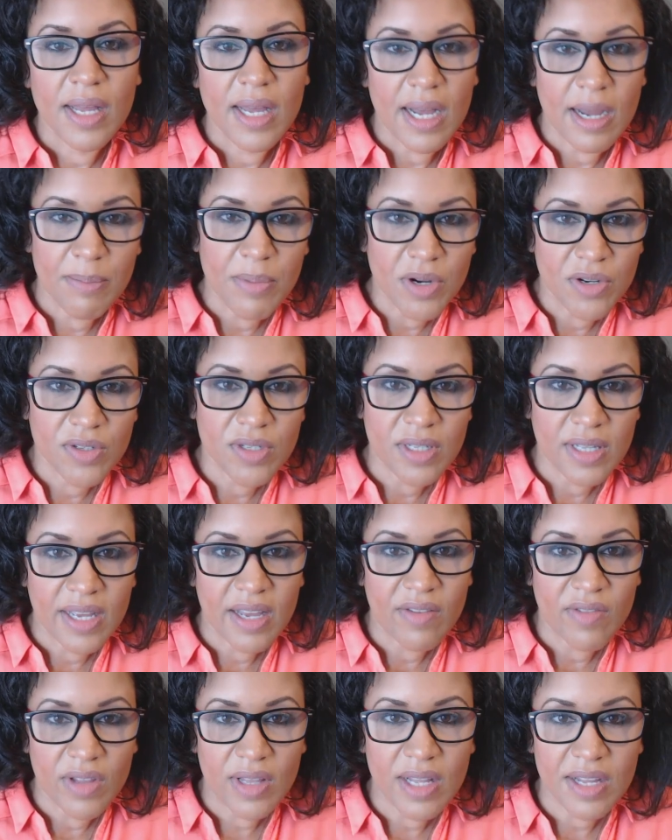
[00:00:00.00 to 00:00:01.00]
I personally
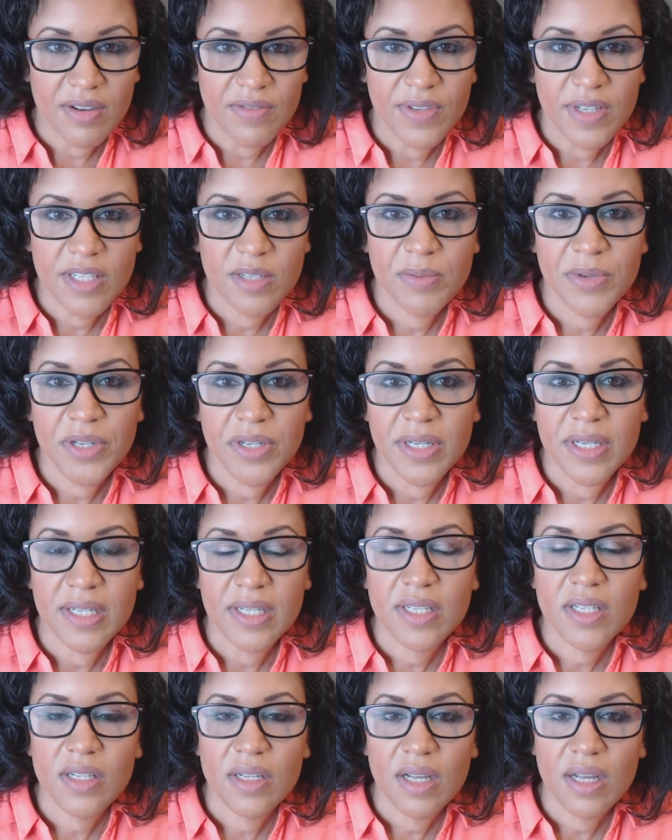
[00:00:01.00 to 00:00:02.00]
have a lot of
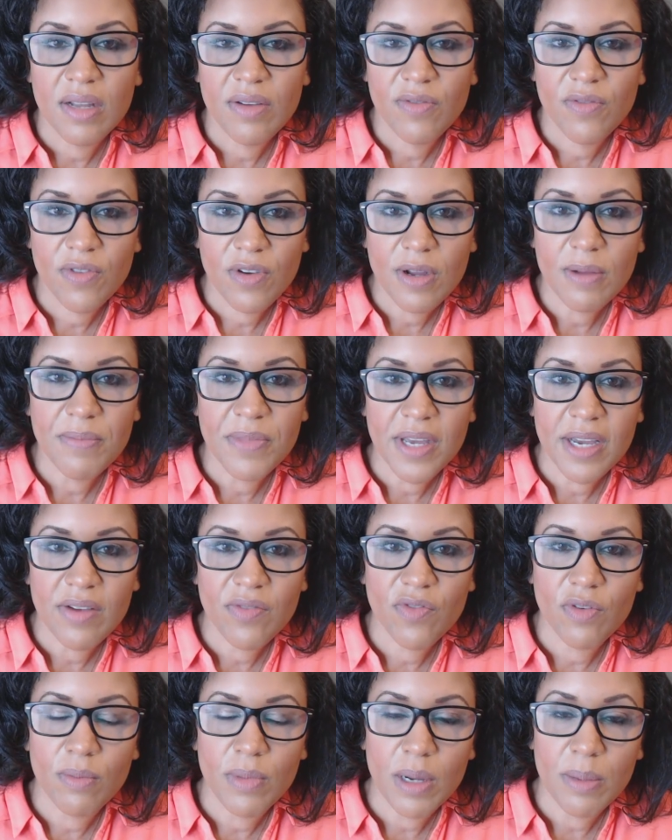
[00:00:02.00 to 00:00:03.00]
experience from
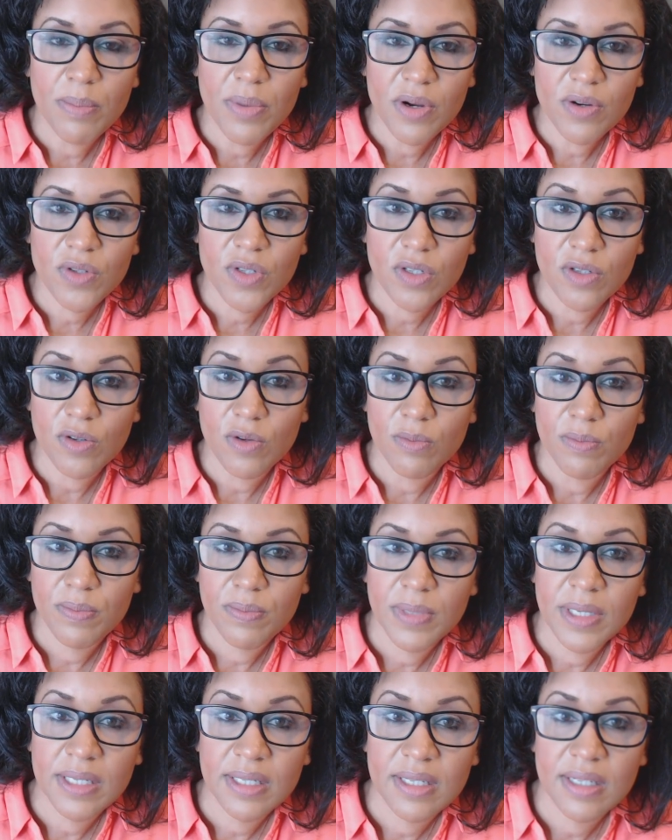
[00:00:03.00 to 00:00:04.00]
that from my personal
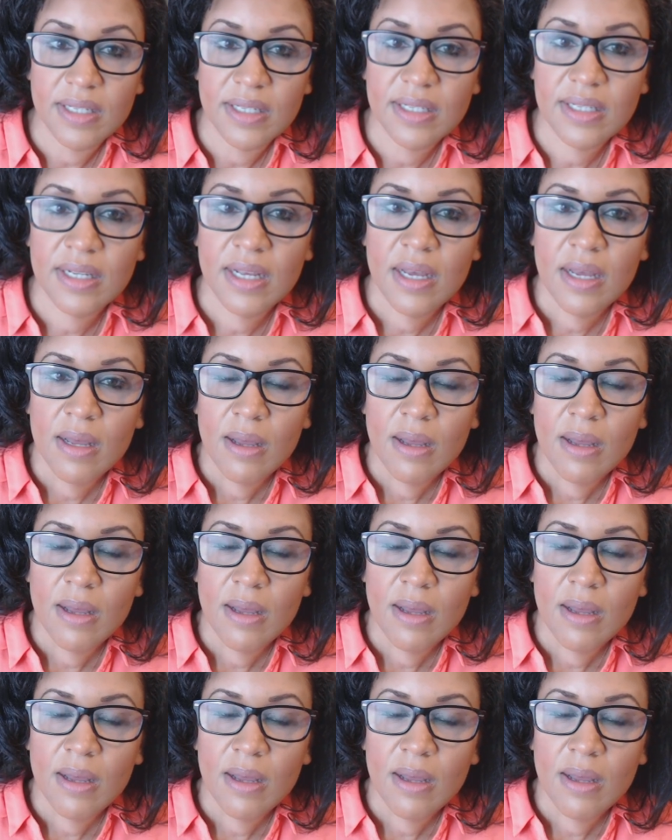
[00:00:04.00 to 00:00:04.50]
business.